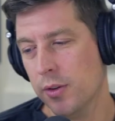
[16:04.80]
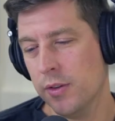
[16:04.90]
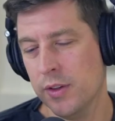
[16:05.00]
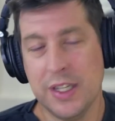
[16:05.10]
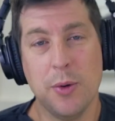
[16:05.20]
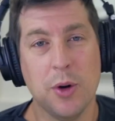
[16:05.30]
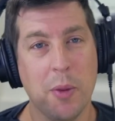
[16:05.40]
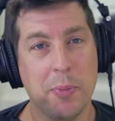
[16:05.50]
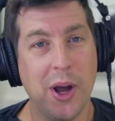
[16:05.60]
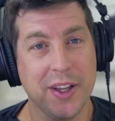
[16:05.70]
let's say we're all
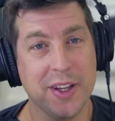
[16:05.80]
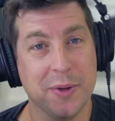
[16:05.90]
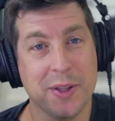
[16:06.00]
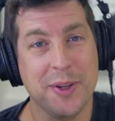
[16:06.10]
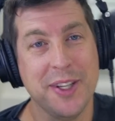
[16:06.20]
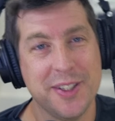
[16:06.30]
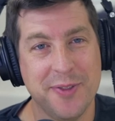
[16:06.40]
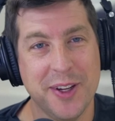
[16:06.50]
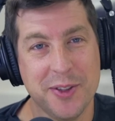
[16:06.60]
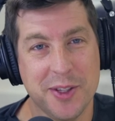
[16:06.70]
bought in with we need to
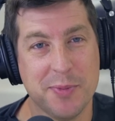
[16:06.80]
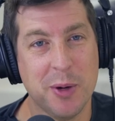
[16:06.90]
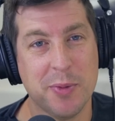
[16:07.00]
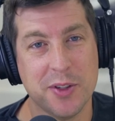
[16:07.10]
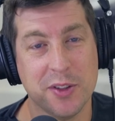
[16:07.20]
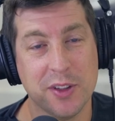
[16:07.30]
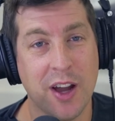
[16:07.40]
figure this purposeful